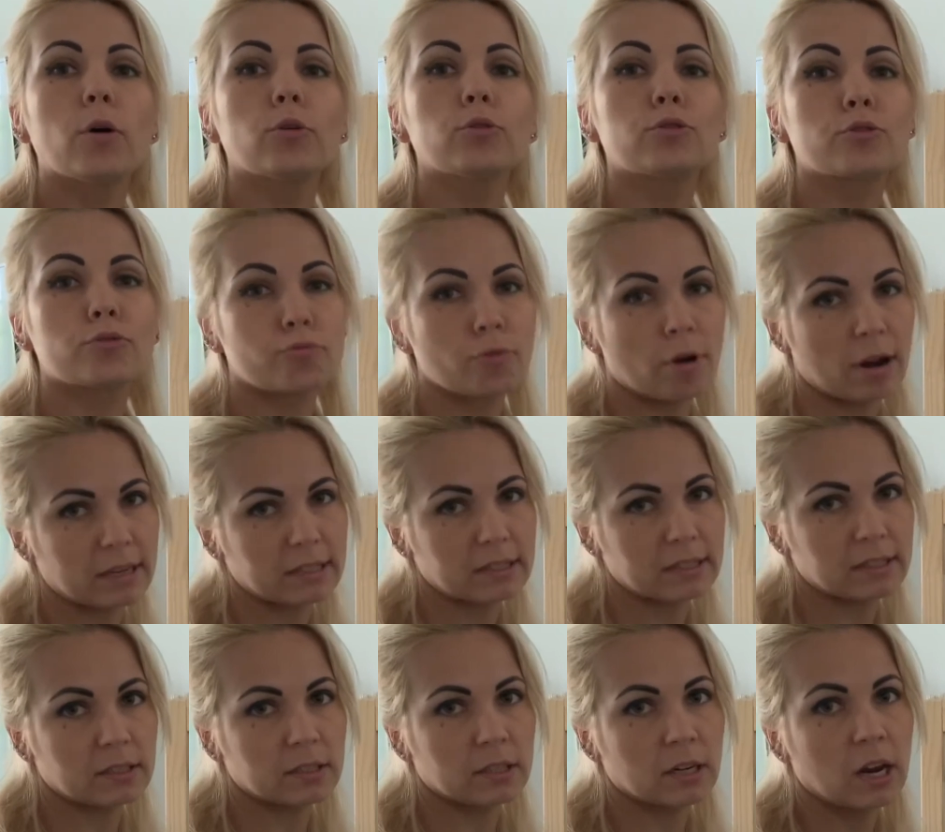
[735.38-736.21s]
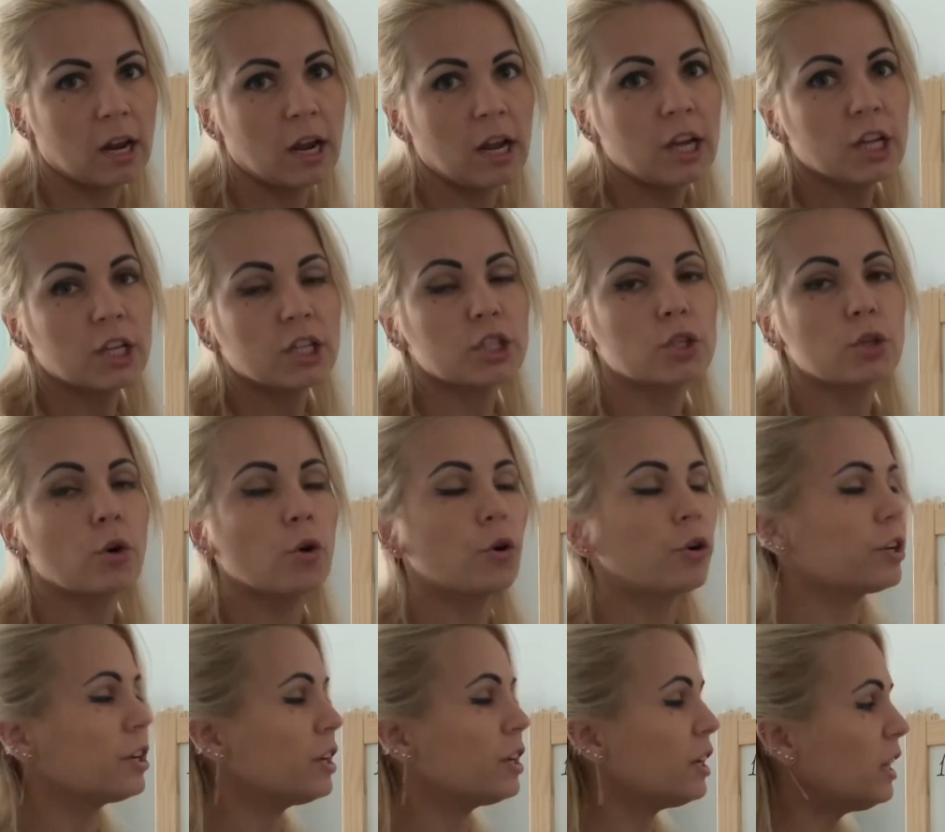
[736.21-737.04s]
rest.
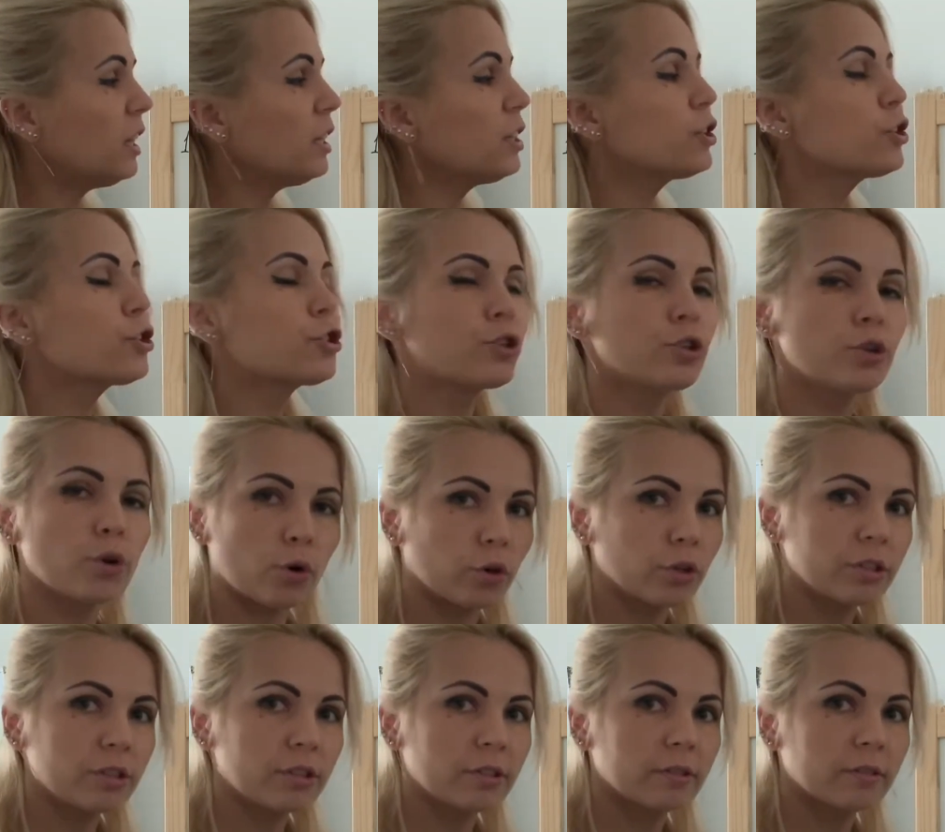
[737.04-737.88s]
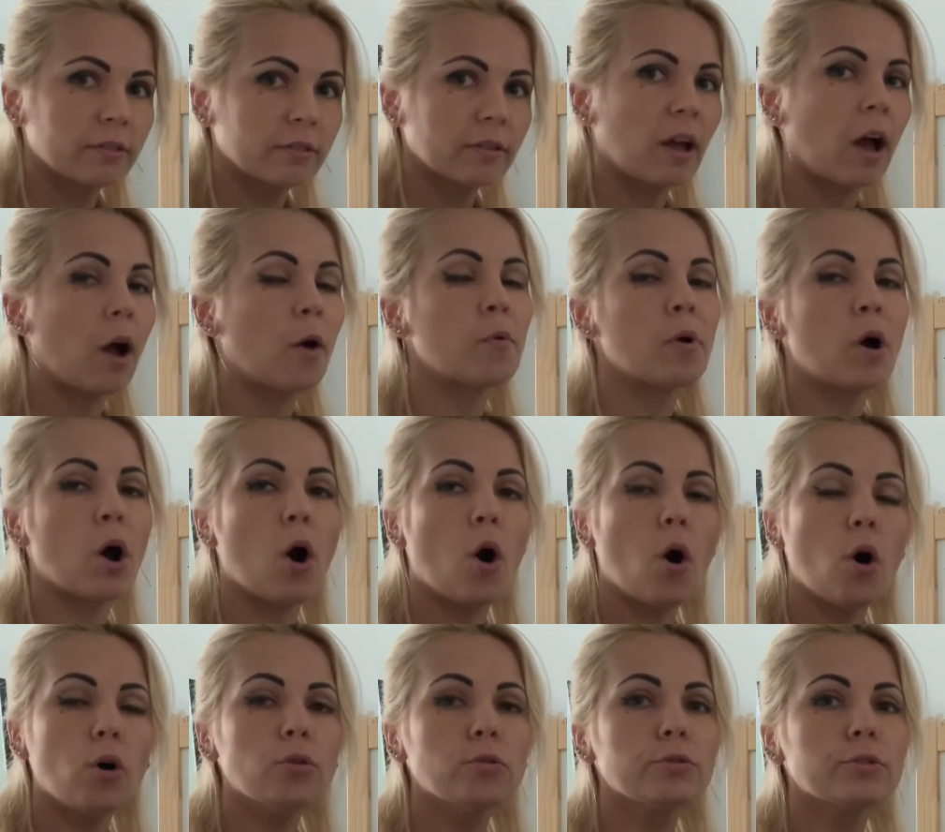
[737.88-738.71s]
So each note, our
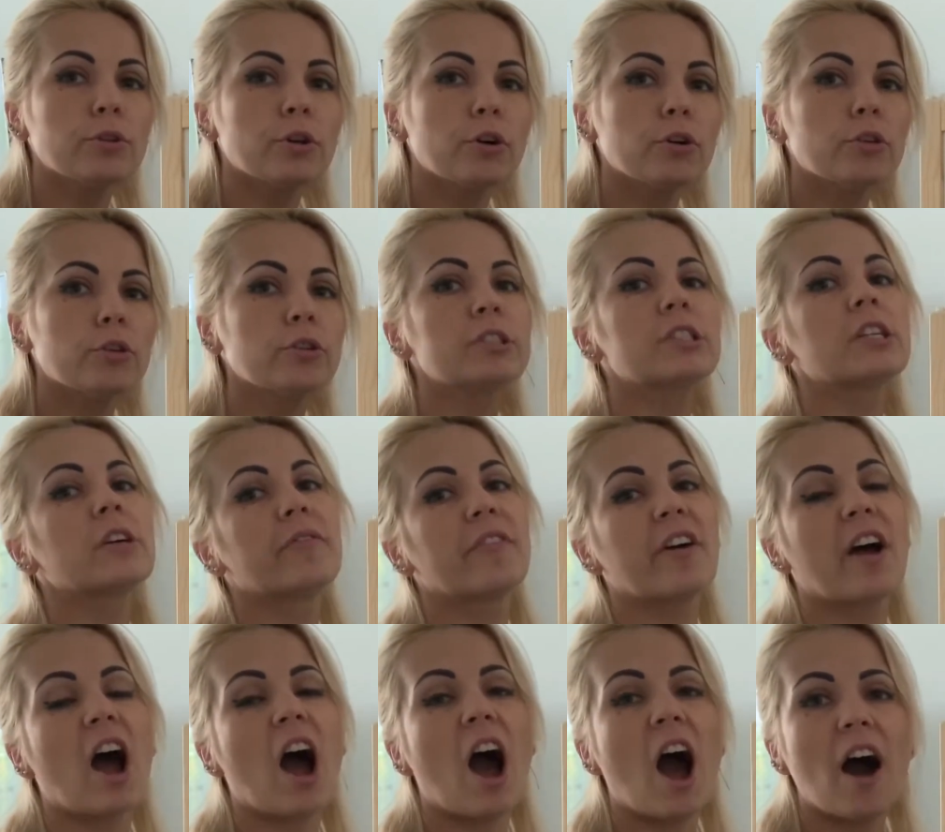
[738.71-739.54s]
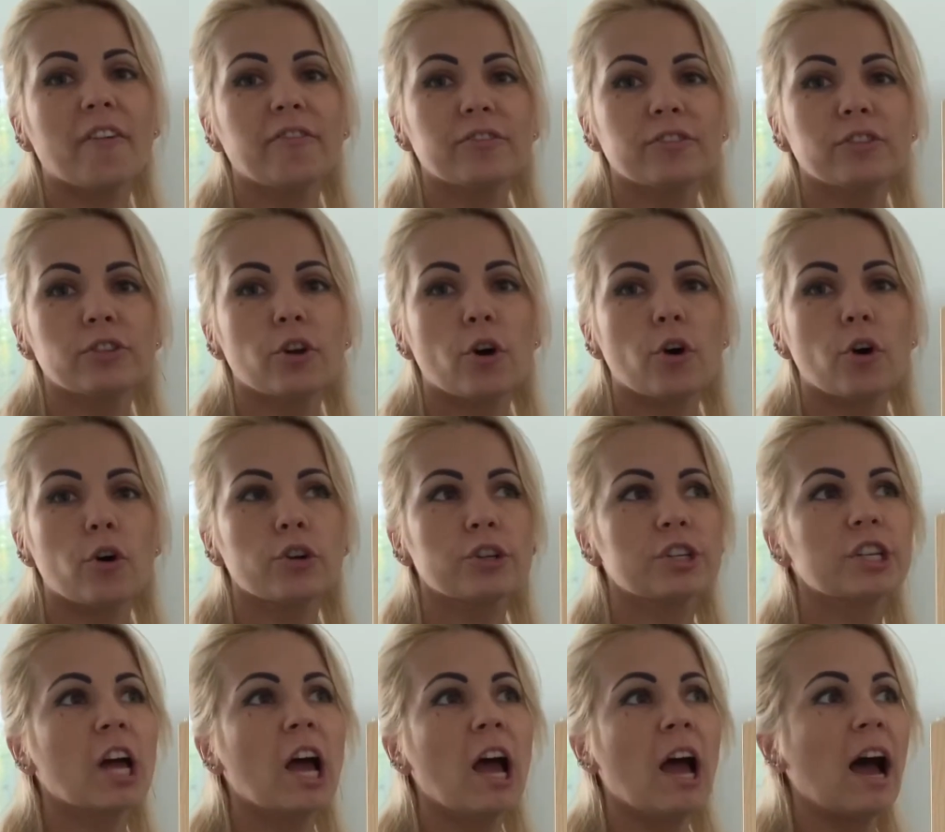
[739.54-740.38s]
whole note, our half
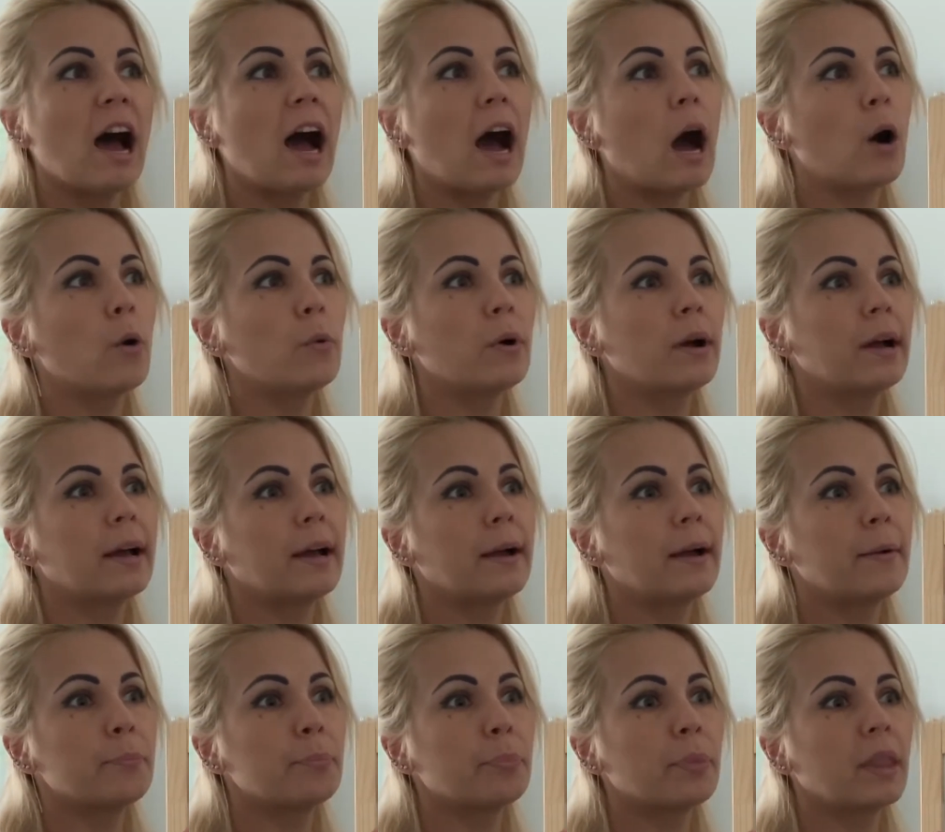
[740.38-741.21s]
note, our